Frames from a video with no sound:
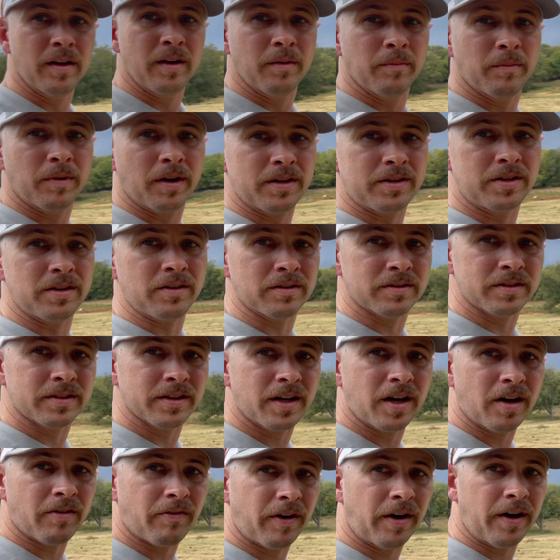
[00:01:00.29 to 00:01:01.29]
As you can see
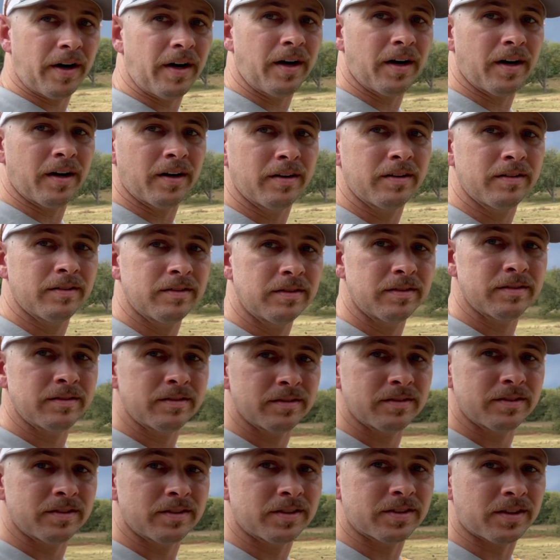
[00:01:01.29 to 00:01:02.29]
over here,
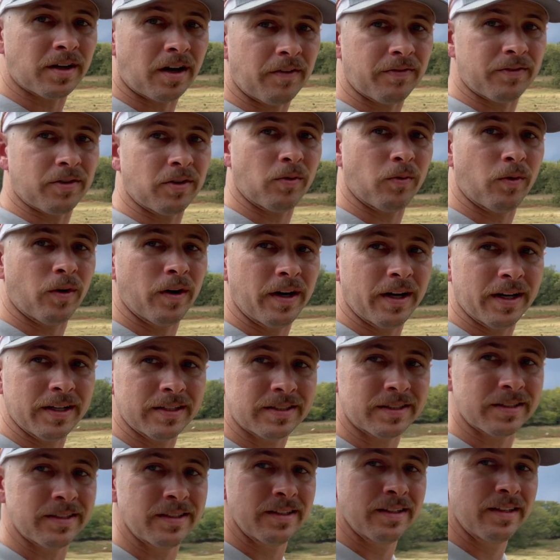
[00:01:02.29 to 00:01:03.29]
just off to the
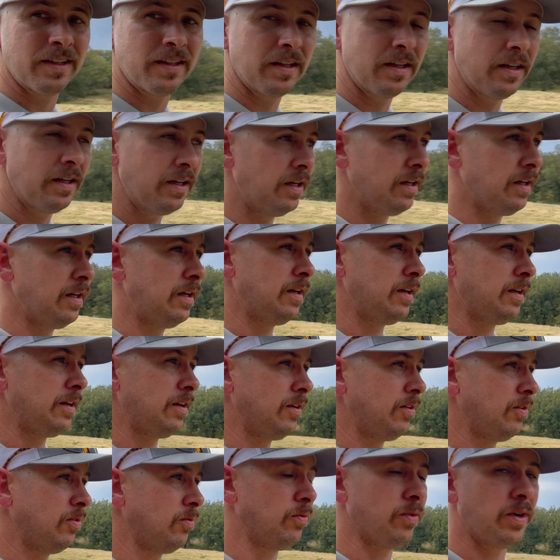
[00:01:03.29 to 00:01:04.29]
west,
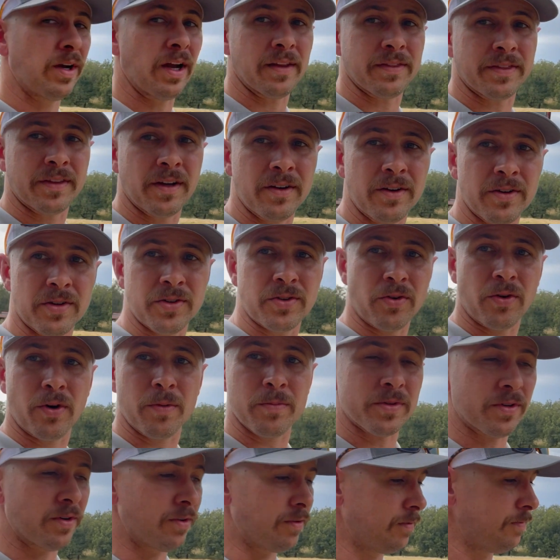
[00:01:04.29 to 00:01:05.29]
we got thunderstorms
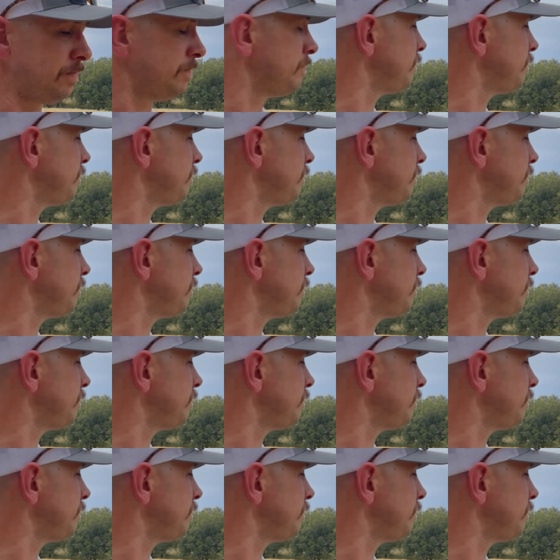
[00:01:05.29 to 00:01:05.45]
that are